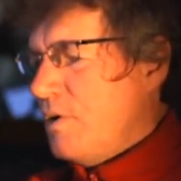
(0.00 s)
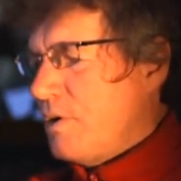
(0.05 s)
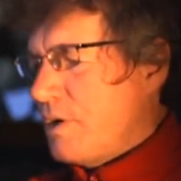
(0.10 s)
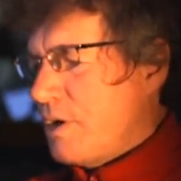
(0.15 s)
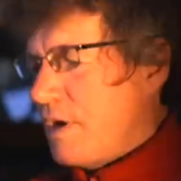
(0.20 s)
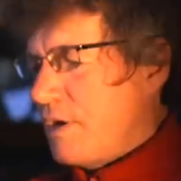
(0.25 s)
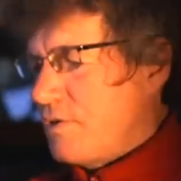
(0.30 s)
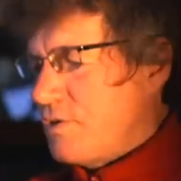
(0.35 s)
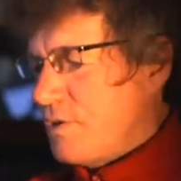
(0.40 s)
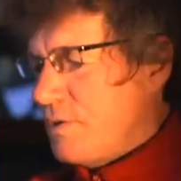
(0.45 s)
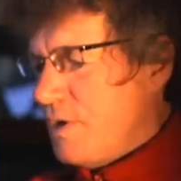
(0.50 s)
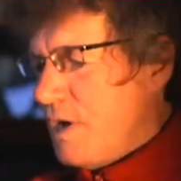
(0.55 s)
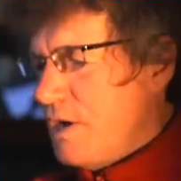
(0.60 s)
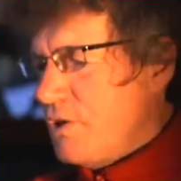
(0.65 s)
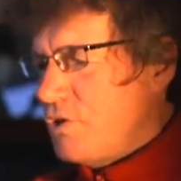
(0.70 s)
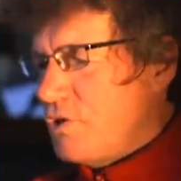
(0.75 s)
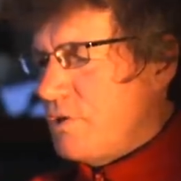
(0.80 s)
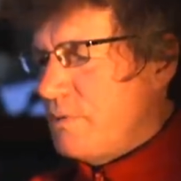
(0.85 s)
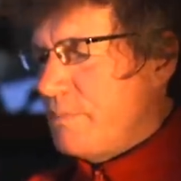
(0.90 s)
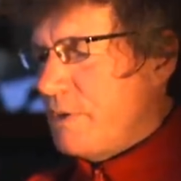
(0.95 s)
Okay, so
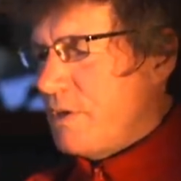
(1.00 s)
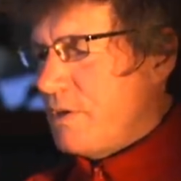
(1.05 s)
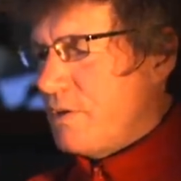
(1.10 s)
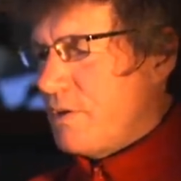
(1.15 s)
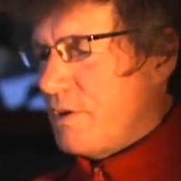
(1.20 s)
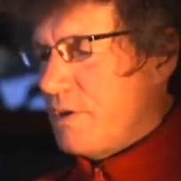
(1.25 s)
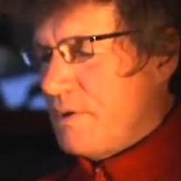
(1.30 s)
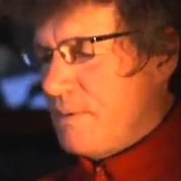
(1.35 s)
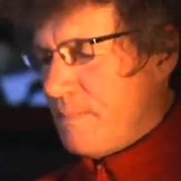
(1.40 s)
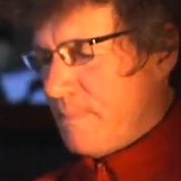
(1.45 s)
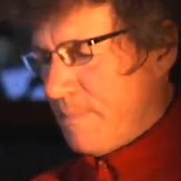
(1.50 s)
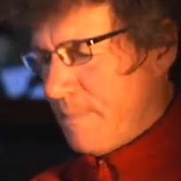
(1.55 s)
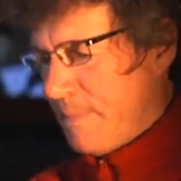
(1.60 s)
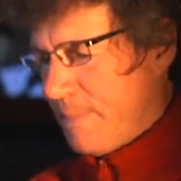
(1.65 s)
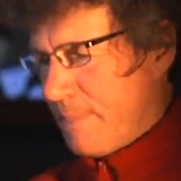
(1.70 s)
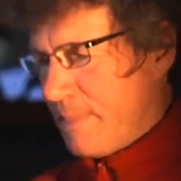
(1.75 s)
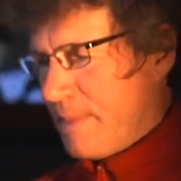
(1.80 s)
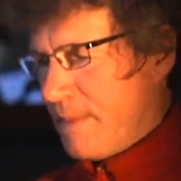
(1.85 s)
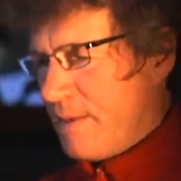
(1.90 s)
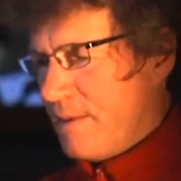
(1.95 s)
that should be good.
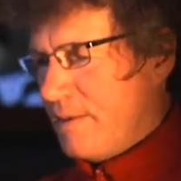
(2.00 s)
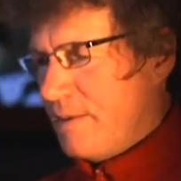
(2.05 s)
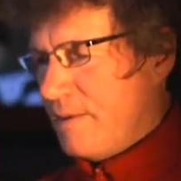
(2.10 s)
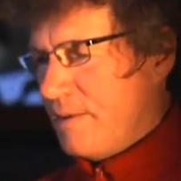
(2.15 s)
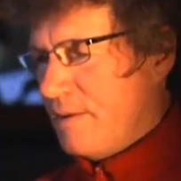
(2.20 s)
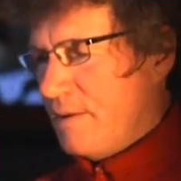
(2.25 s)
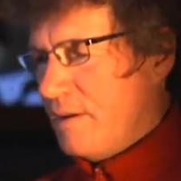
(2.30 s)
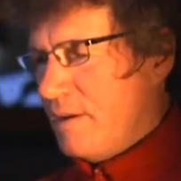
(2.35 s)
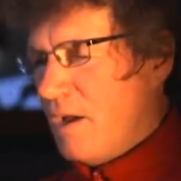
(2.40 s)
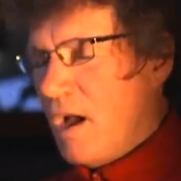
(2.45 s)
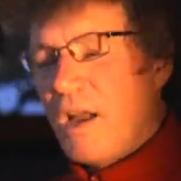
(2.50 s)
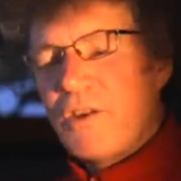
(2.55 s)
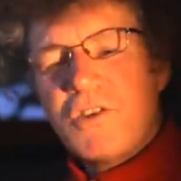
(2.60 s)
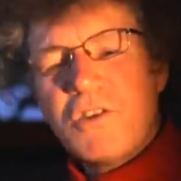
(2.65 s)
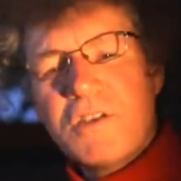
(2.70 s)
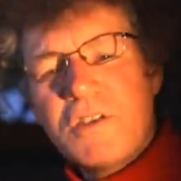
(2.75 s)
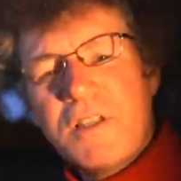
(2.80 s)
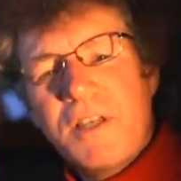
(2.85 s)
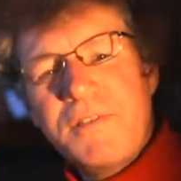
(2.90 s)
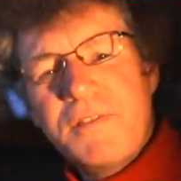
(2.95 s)
I'll
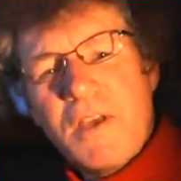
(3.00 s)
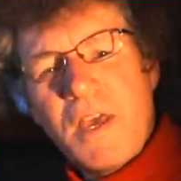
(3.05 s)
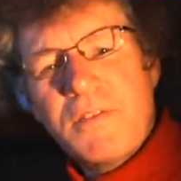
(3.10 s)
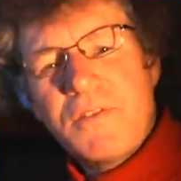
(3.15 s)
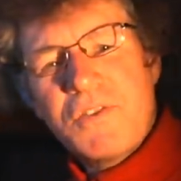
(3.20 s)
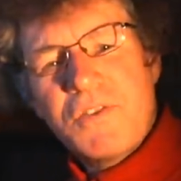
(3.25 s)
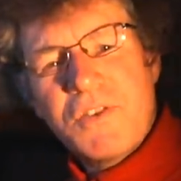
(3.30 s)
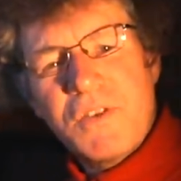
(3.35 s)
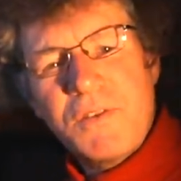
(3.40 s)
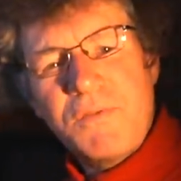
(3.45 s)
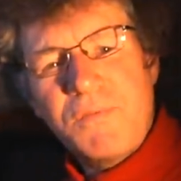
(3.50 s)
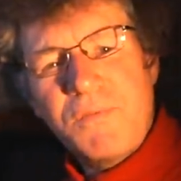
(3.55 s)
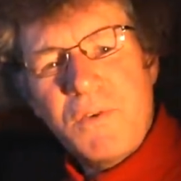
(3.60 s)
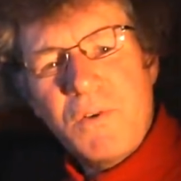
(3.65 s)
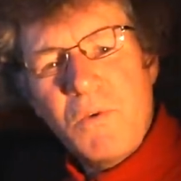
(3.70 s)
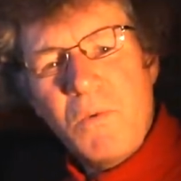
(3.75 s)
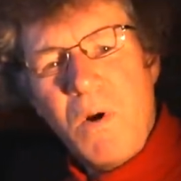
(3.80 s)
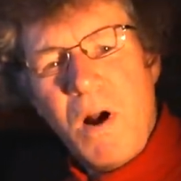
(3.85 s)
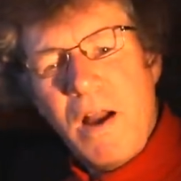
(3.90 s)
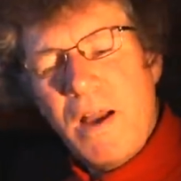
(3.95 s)
just let that sit
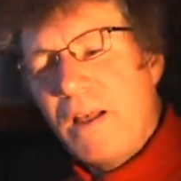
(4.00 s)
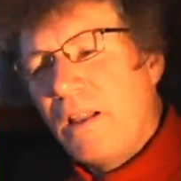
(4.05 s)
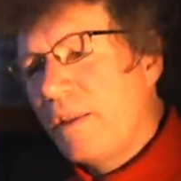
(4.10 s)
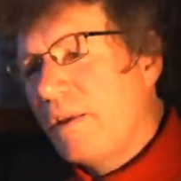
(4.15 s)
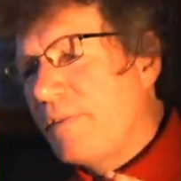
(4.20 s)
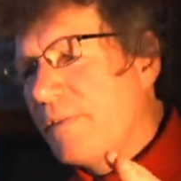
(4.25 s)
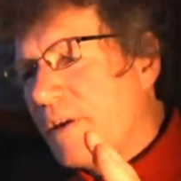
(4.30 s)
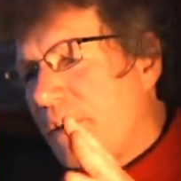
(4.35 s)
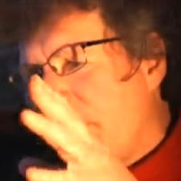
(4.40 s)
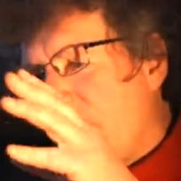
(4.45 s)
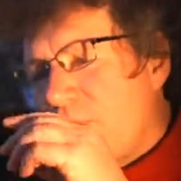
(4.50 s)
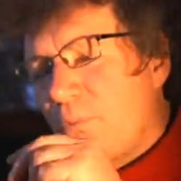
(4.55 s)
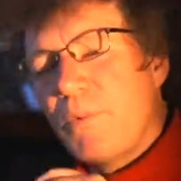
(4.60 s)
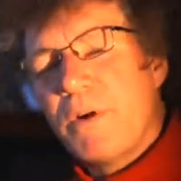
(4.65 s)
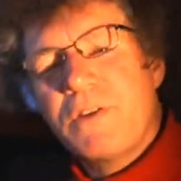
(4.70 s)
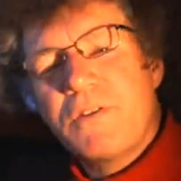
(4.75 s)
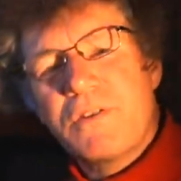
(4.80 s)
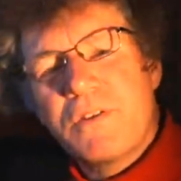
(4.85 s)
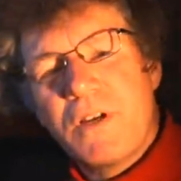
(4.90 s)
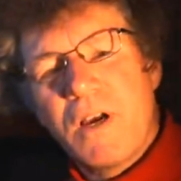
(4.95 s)
for a while and then I'll
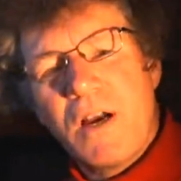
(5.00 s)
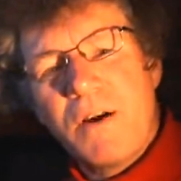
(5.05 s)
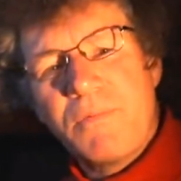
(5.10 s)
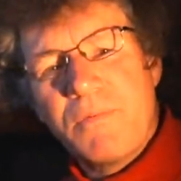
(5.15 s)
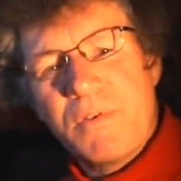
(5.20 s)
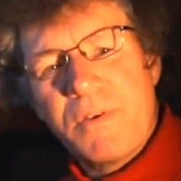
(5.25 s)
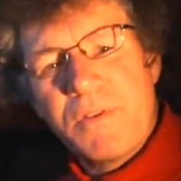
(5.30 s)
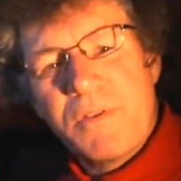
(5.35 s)
rinse it off